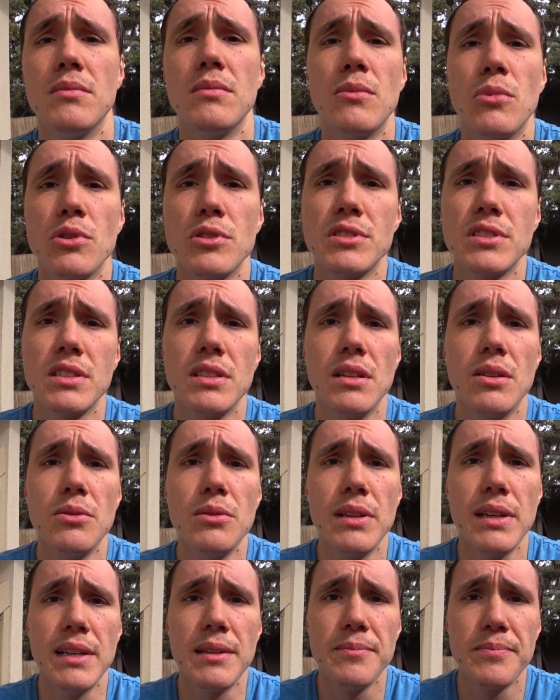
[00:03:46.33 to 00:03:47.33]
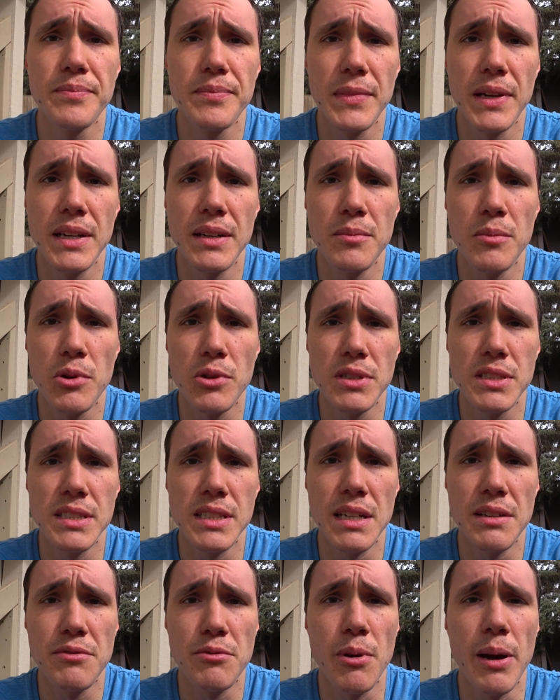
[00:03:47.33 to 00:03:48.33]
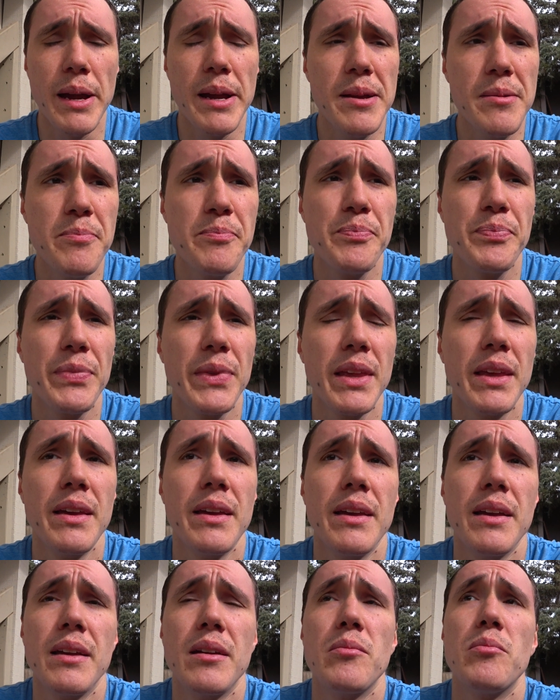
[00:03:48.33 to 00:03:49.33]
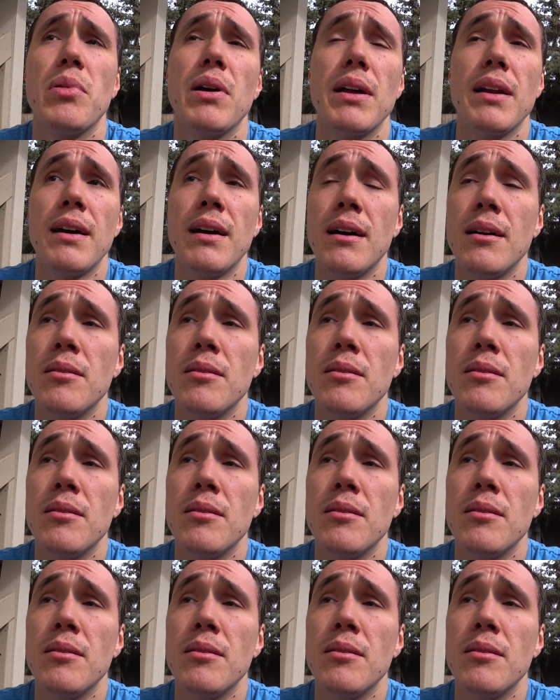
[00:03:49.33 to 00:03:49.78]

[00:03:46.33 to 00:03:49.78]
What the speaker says: more slowly in a more safe way. But